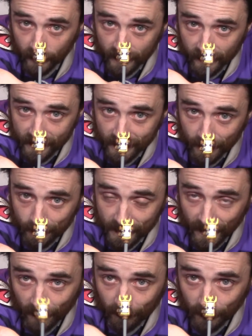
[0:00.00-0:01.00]
to the same
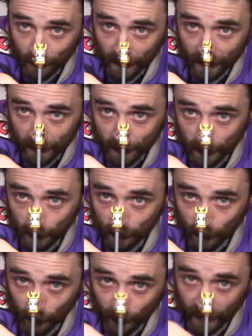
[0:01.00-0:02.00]
staff from like the third
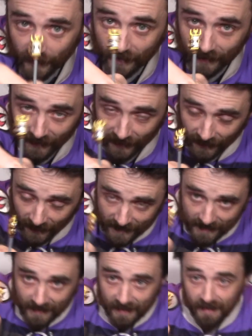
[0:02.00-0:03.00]
movie.
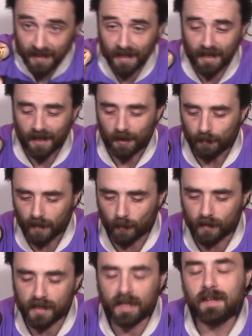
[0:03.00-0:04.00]
It's it
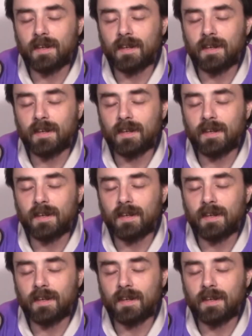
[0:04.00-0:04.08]
was in